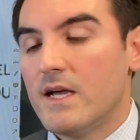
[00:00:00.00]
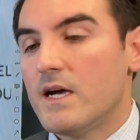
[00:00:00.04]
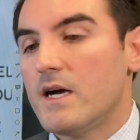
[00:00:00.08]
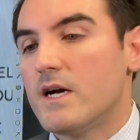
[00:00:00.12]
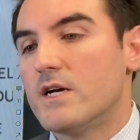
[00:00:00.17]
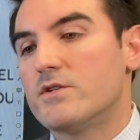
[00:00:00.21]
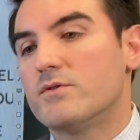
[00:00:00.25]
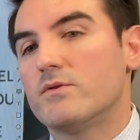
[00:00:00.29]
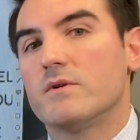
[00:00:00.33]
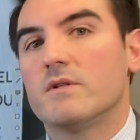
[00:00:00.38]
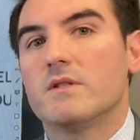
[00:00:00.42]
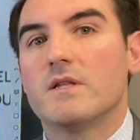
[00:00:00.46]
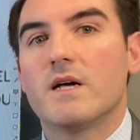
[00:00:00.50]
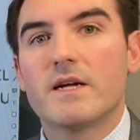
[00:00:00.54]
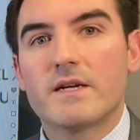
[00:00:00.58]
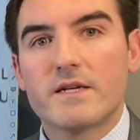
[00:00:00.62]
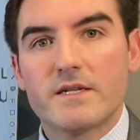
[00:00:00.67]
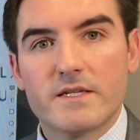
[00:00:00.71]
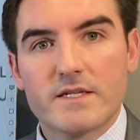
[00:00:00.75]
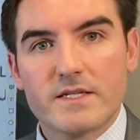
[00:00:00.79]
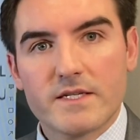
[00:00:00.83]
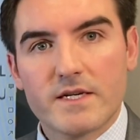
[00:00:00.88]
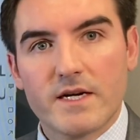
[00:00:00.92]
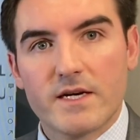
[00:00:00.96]
I do a lot
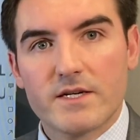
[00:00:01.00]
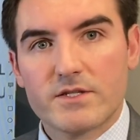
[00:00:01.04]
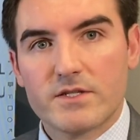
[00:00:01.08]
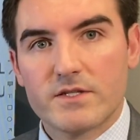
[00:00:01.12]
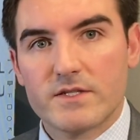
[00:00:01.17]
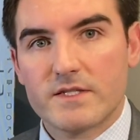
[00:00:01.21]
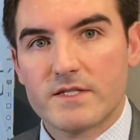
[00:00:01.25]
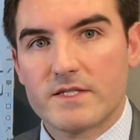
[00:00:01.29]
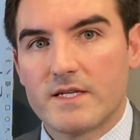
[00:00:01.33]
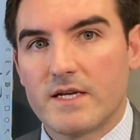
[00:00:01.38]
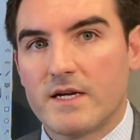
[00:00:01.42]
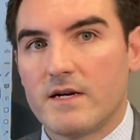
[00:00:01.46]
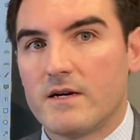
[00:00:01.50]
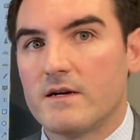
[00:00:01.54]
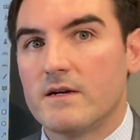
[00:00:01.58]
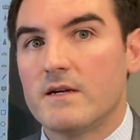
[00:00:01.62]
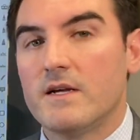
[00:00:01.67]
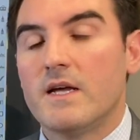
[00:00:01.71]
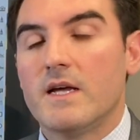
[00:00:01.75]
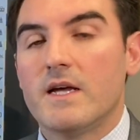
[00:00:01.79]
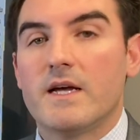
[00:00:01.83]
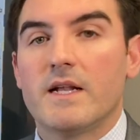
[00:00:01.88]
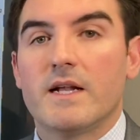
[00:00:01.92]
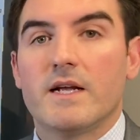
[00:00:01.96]
of discussions there
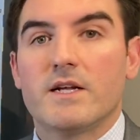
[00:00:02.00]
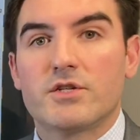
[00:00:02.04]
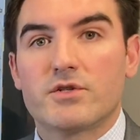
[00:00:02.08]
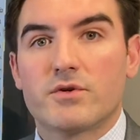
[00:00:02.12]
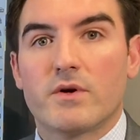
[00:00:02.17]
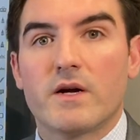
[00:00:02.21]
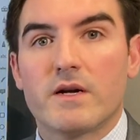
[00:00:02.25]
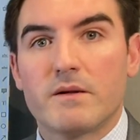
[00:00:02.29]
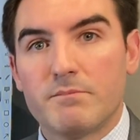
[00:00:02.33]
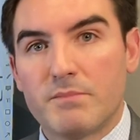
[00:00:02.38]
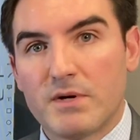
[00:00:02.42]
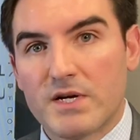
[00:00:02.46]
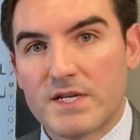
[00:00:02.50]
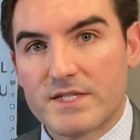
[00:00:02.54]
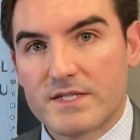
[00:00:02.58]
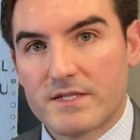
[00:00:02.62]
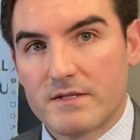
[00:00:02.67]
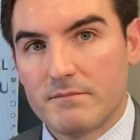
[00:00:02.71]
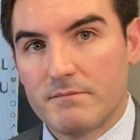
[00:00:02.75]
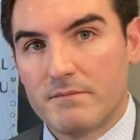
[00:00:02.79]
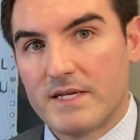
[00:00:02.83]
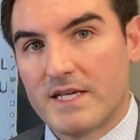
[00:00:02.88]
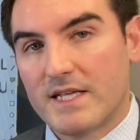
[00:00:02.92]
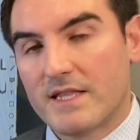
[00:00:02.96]
and I try to bust
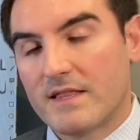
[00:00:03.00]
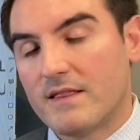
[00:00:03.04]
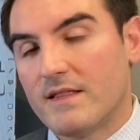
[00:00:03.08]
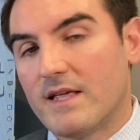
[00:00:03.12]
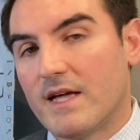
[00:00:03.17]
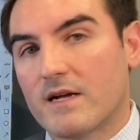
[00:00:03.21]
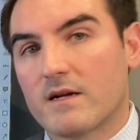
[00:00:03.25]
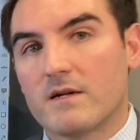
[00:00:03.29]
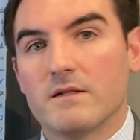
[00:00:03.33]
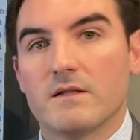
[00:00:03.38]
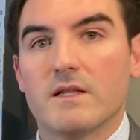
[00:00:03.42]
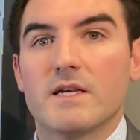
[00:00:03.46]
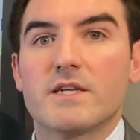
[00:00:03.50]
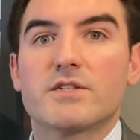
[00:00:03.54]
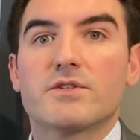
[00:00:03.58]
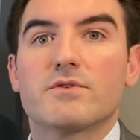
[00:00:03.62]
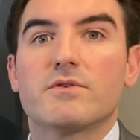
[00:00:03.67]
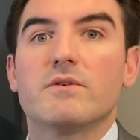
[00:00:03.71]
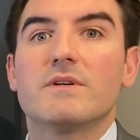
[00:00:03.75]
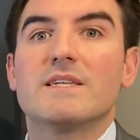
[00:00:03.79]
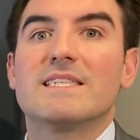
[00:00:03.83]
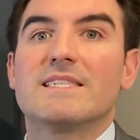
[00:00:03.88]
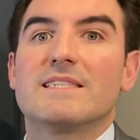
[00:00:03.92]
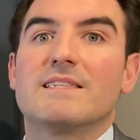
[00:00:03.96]
the myth that
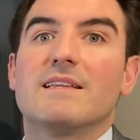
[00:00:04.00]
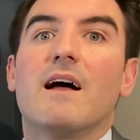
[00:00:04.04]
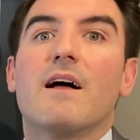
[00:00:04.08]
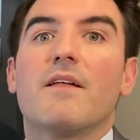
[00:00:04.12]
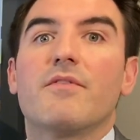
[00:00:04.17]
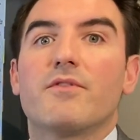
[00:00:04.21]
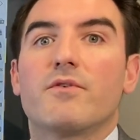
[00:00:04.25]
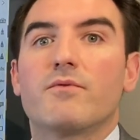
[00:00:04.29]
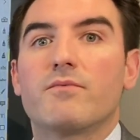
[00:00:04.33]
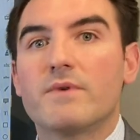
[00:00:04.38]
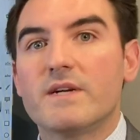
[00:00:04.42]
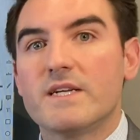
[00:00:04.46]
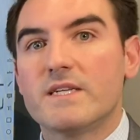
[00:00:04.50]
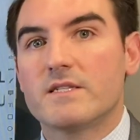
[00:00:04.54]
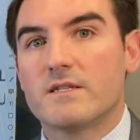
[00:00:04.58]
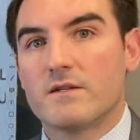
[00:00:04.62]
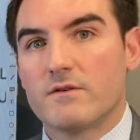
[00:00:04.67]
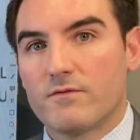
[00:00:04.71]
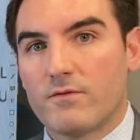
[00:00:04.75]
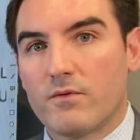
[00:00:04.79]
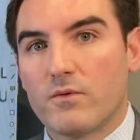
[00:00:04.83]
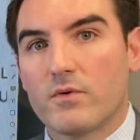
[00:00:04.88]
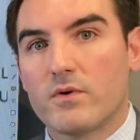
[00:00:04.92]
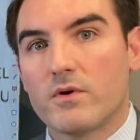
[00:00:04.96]
cholesterol is not the
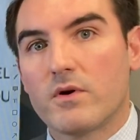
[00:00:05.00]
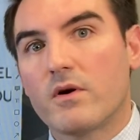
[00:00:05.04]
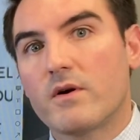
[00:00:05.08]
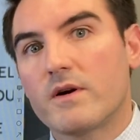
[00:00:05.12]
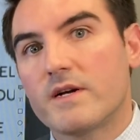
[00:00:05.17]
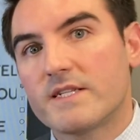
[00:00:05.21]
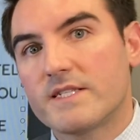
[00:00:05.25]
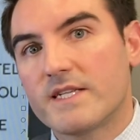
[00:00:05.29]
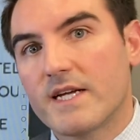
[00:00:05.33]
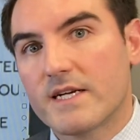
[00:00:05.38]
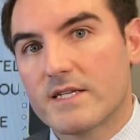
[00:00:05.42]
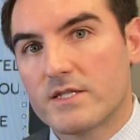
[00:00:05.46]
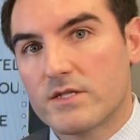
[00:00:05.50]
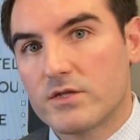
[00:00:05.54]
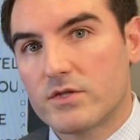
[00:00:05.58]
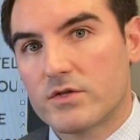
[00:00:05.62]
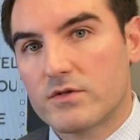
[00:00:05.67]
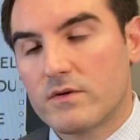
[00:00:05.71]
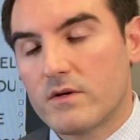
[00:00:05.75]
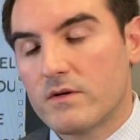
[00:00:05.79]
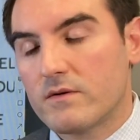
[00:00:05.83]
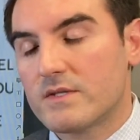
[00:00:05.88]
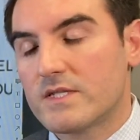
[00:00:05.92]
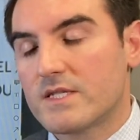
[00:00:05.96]
reason for heart attacks and
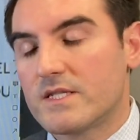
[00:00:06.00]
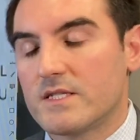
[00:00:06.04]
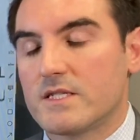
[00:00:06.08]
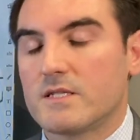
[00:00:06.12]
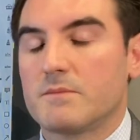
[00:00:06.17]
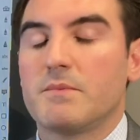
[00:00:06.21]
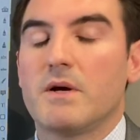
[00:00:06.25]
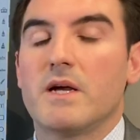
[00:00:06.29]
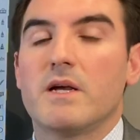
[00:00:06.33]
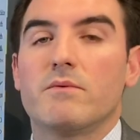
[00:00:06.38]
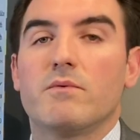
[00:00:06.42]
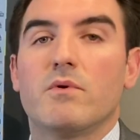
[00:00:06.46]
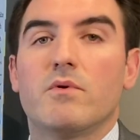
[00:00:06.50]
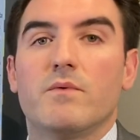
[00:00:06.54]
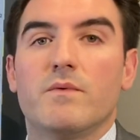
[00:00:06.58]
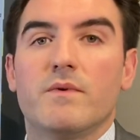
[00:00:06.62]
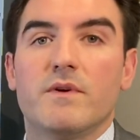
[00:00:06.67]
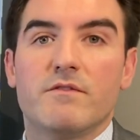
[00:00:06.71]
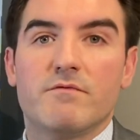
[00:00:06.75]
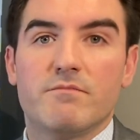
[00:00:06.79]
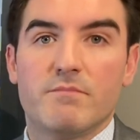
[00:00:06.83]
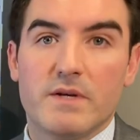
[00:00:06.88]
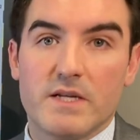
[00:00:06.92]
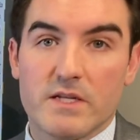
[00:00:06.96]
strokes, despite what
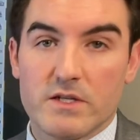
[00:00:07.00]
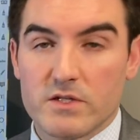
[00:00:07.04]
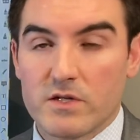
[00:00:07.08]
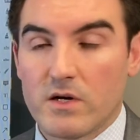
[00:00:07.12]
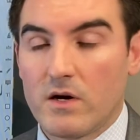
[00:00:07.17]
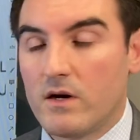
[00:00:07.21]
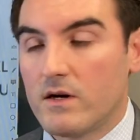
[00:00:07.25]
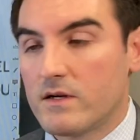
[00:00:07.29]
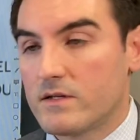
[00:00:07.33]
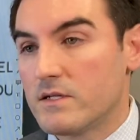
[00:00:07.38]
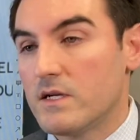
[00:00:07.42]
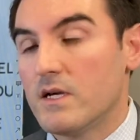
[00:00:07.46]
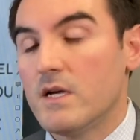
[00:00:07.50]
we've been taught